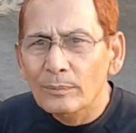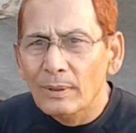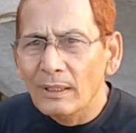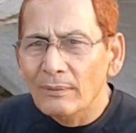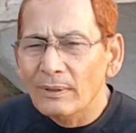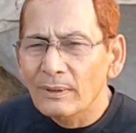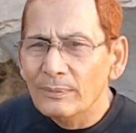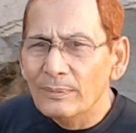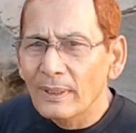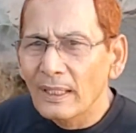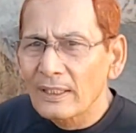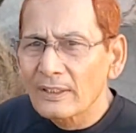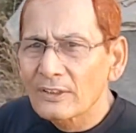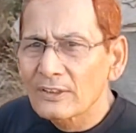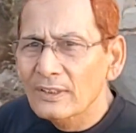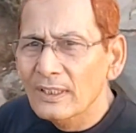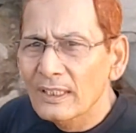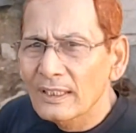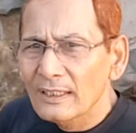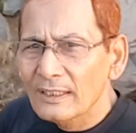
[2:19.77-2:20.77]
Beloved
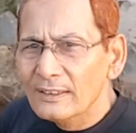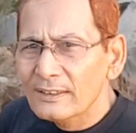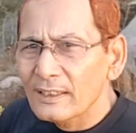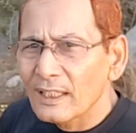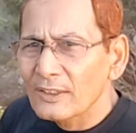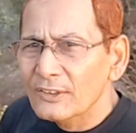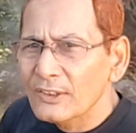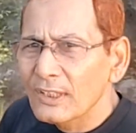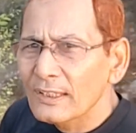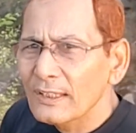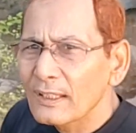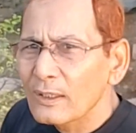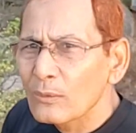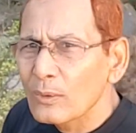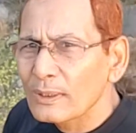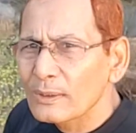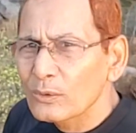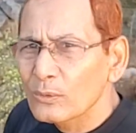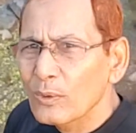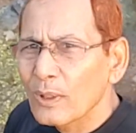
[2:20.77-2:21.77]
friends, start thinking
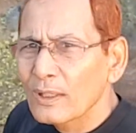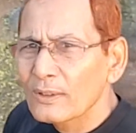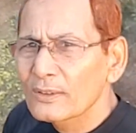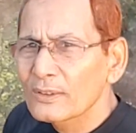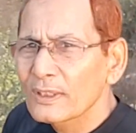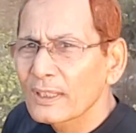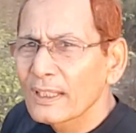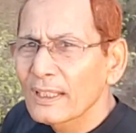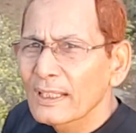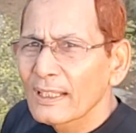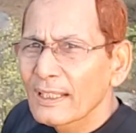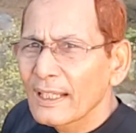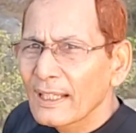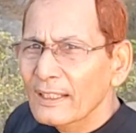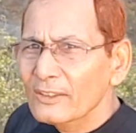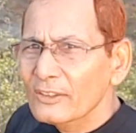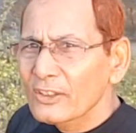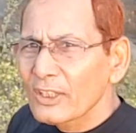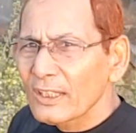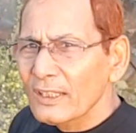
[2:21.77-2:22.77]
what you want,
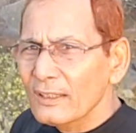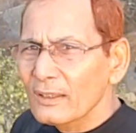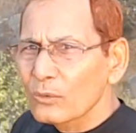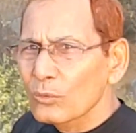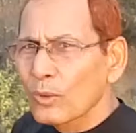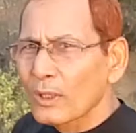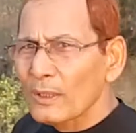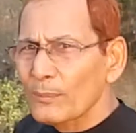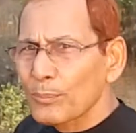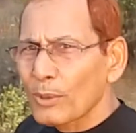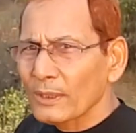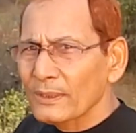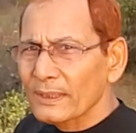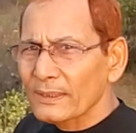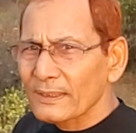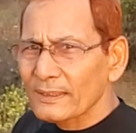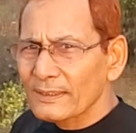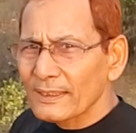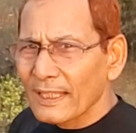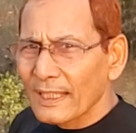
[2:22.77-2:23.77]
and think one point
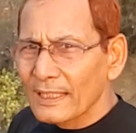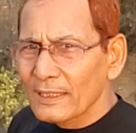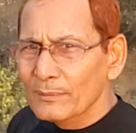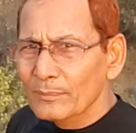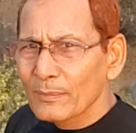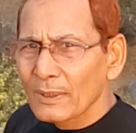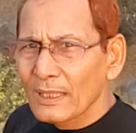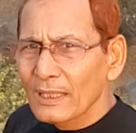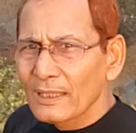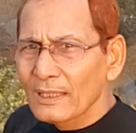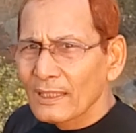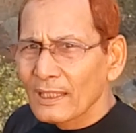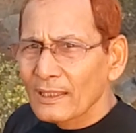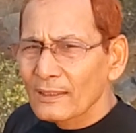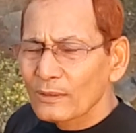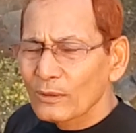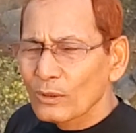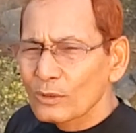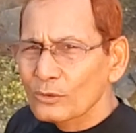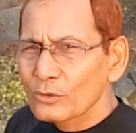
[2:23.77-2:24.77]
at a time.
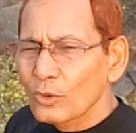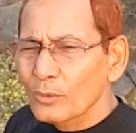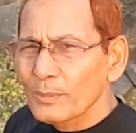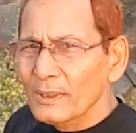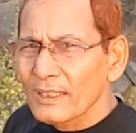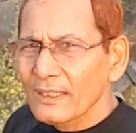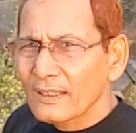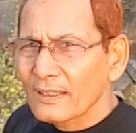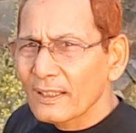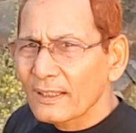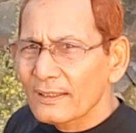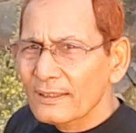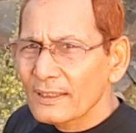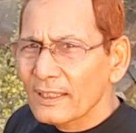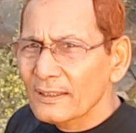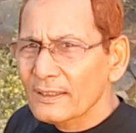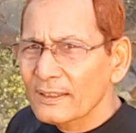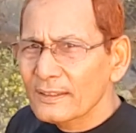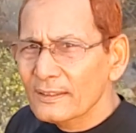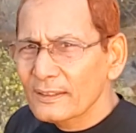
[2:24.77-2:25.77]
And not so many
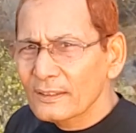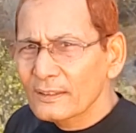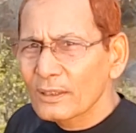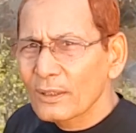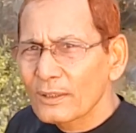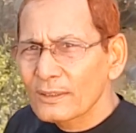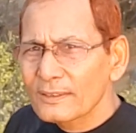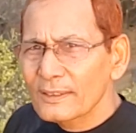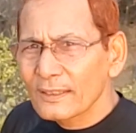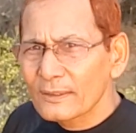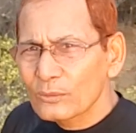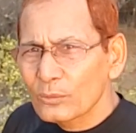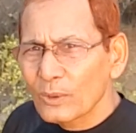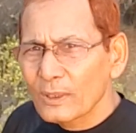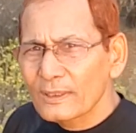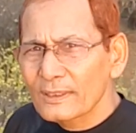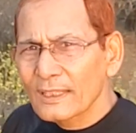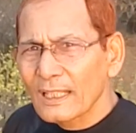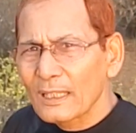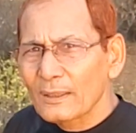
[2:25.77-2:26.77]
contradictory thoughts at
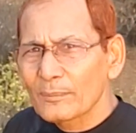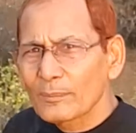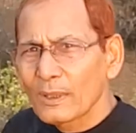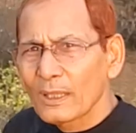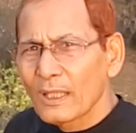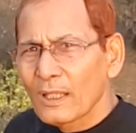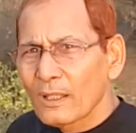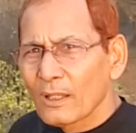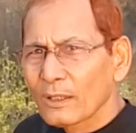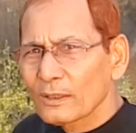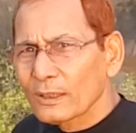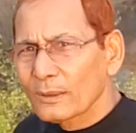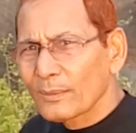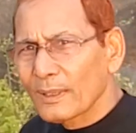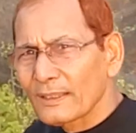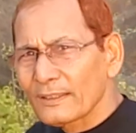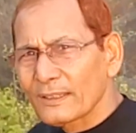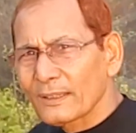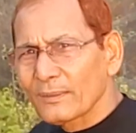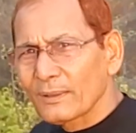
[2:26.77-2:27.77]
one time.
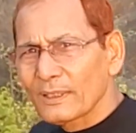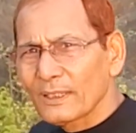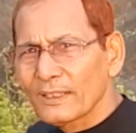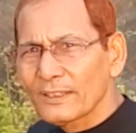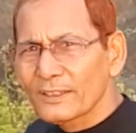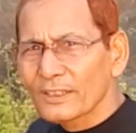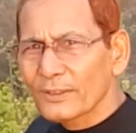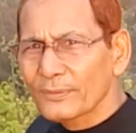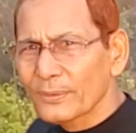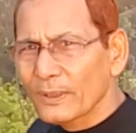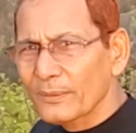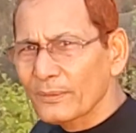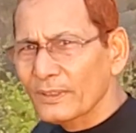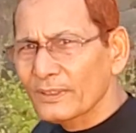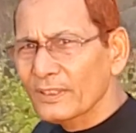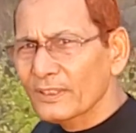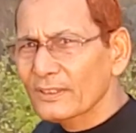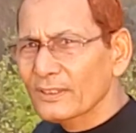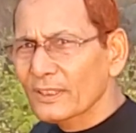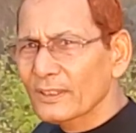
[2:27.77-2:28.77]
Otherwise, they will interfere
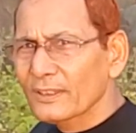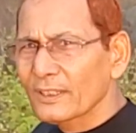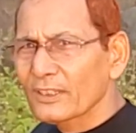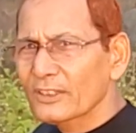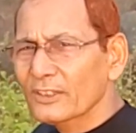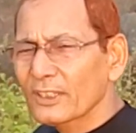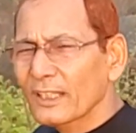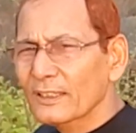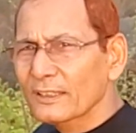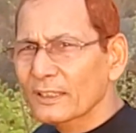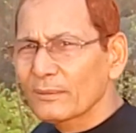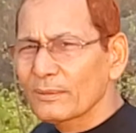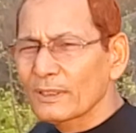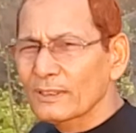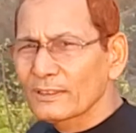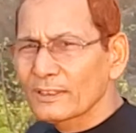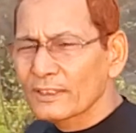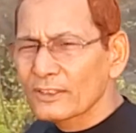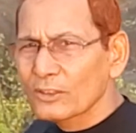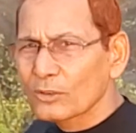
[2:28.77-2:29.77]
with each other destructively
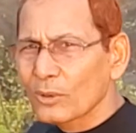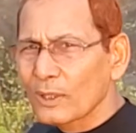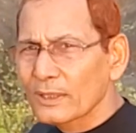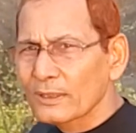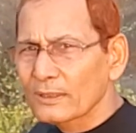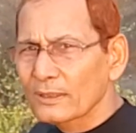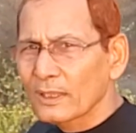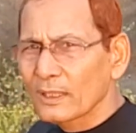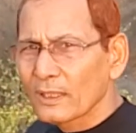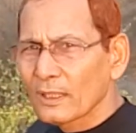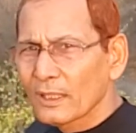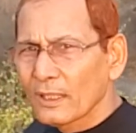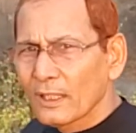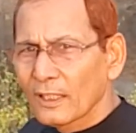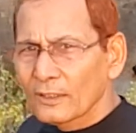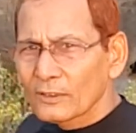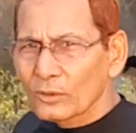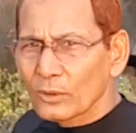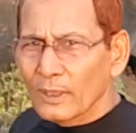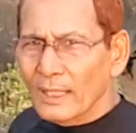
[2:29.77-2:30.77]
and destroy it.
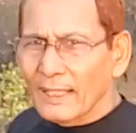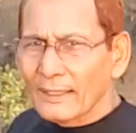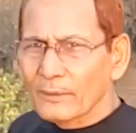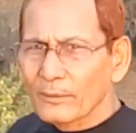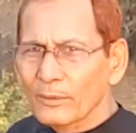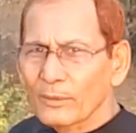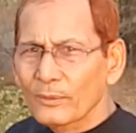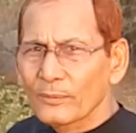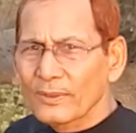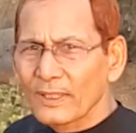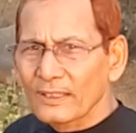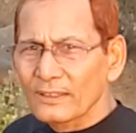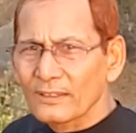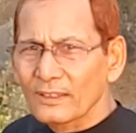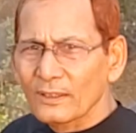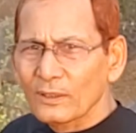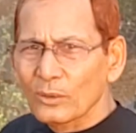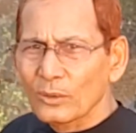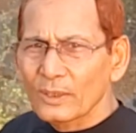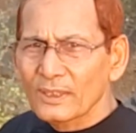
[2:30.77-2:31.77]
So like
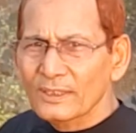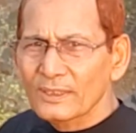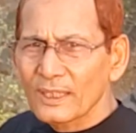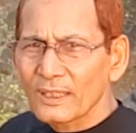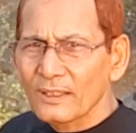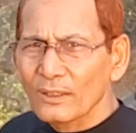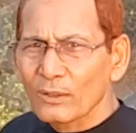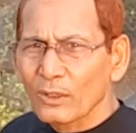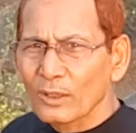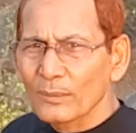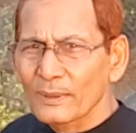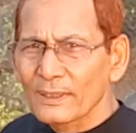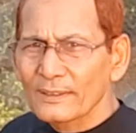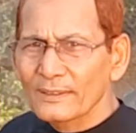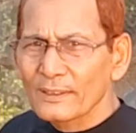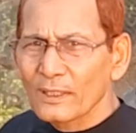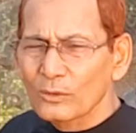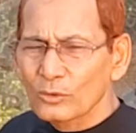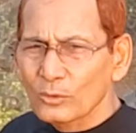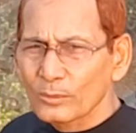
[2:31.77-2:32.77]
Virendra Yogi, think
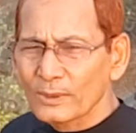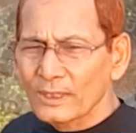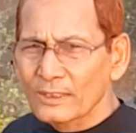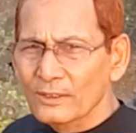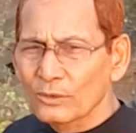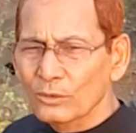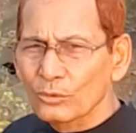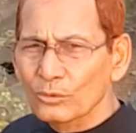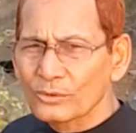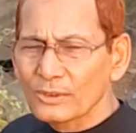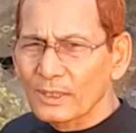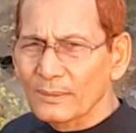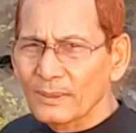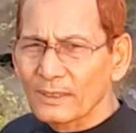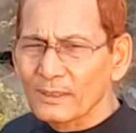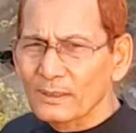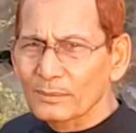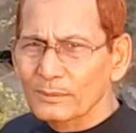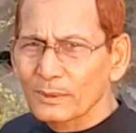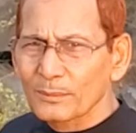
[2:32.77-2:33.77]
always how to be a true
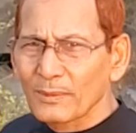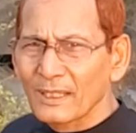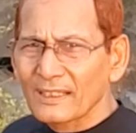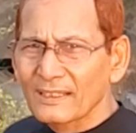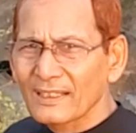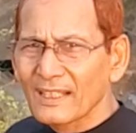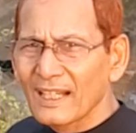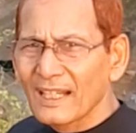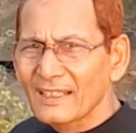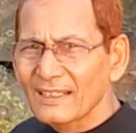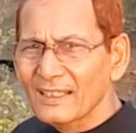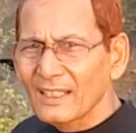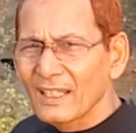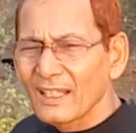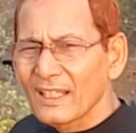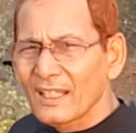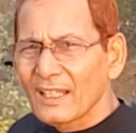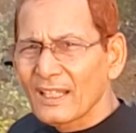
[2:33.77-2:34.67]
servant of the mankind.